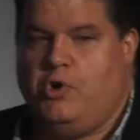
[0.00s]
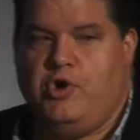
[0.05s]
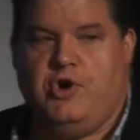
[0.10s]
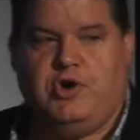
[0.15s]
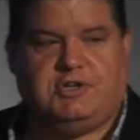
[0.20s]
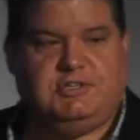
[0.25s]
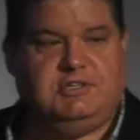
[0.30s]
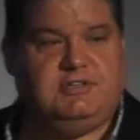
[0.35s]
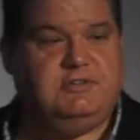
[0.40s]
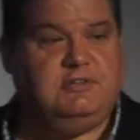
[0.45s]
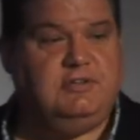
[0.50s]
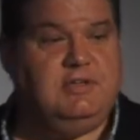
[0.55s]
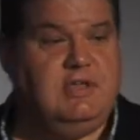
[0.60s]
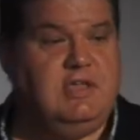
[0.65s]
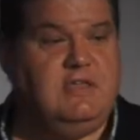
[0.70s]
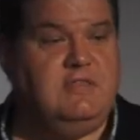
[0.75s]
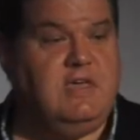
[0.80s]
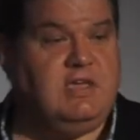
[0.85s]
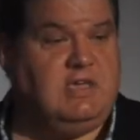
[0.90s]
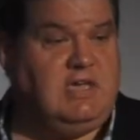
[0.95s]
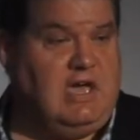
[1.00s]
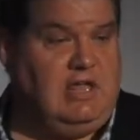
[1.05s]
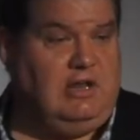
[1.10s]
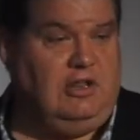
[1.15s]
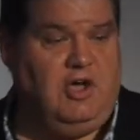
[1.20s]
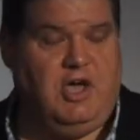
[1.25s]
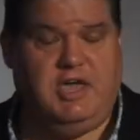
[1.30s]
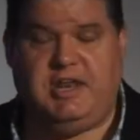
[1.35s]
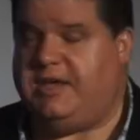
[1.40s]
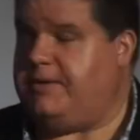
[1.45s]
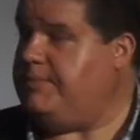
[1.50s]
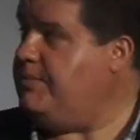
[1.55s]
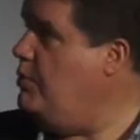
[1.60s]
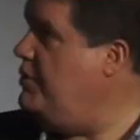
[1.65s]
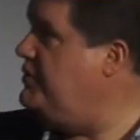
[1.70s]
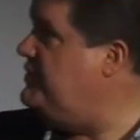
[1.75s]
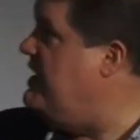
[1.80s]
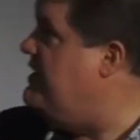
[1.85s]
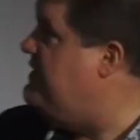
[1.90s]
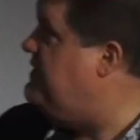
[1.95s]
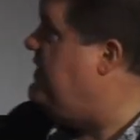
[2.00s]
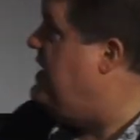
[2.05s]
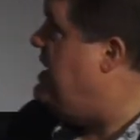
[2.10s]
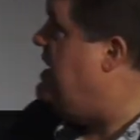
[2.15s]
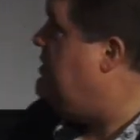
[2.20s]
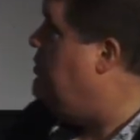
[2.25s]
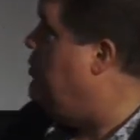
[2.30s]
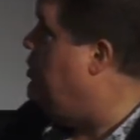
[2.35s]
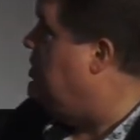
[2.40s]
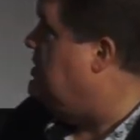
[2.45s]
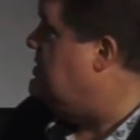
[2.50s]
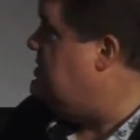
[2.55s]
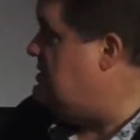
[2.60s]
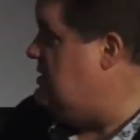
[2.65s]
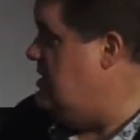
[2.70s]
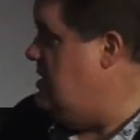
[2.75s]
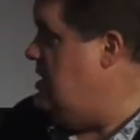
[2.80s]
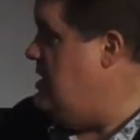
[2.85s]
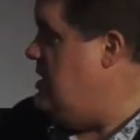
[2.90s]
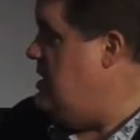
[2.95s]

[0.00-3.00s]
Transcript: worked in their gut lining. What they found was